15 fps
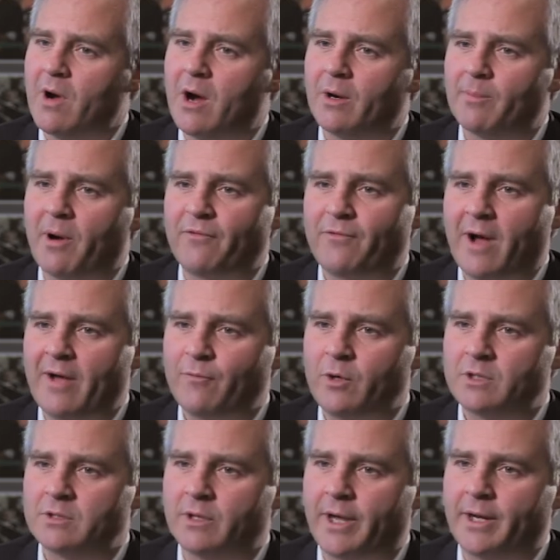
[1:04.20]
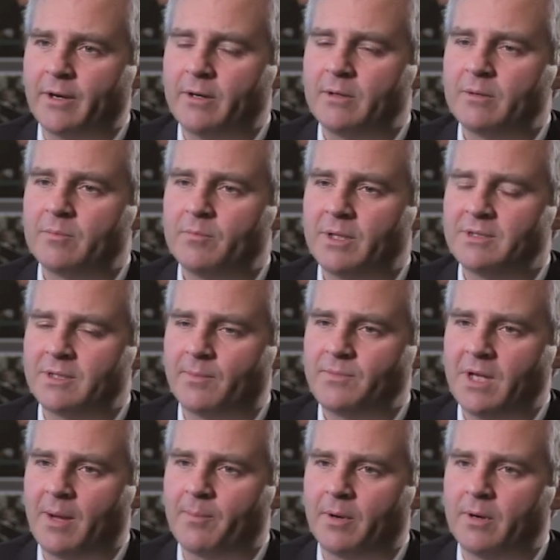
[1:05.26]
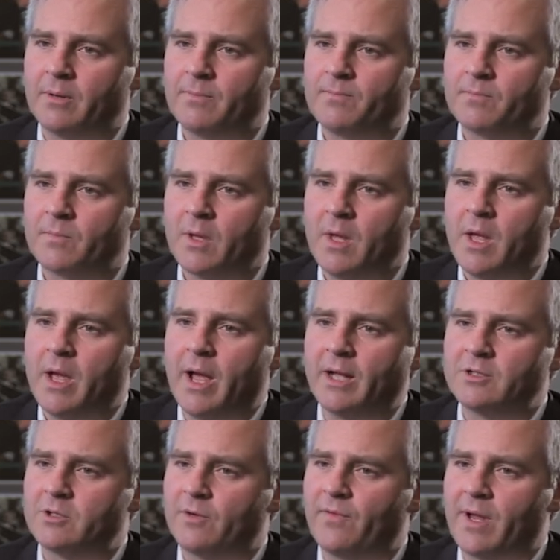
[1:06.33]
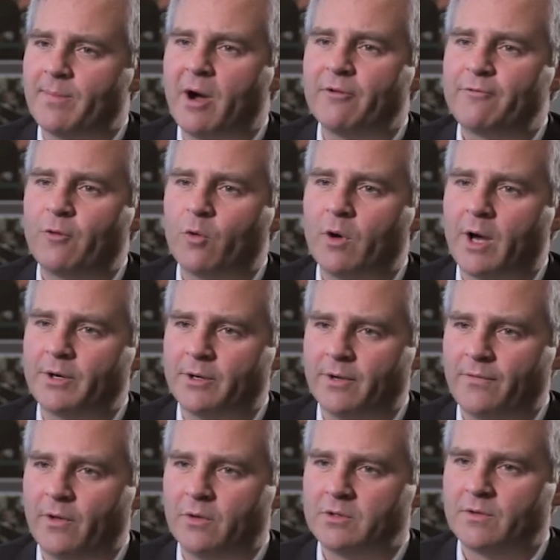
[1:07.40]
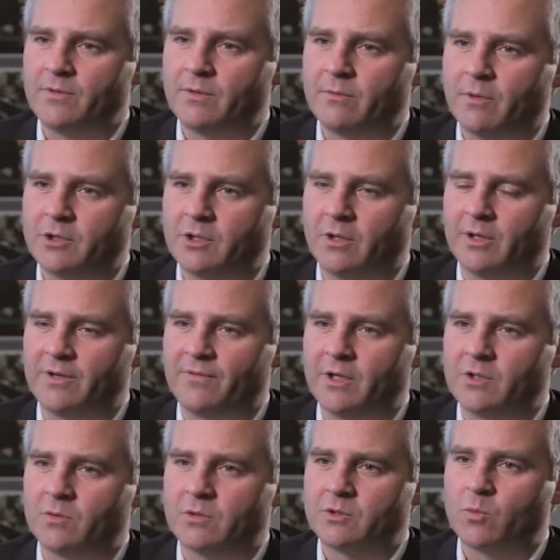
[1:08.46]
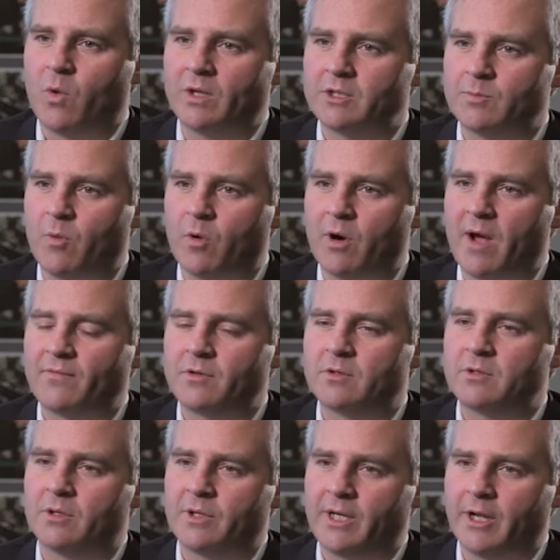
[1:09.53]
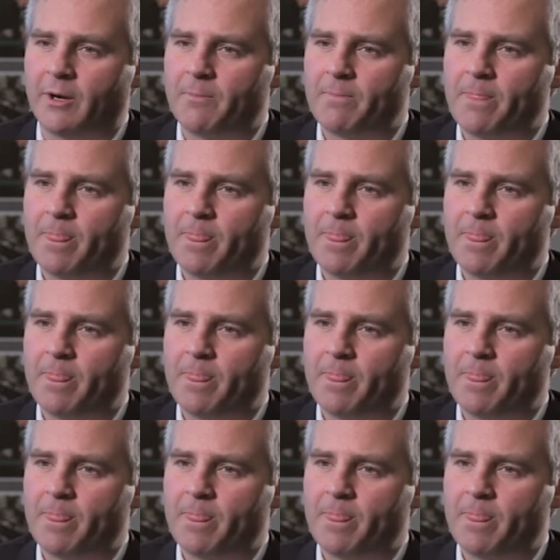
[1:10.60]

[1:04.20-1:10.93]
out about 5 weeks later, mid-September, and survey about 400 of those original individuals once more after Toledo.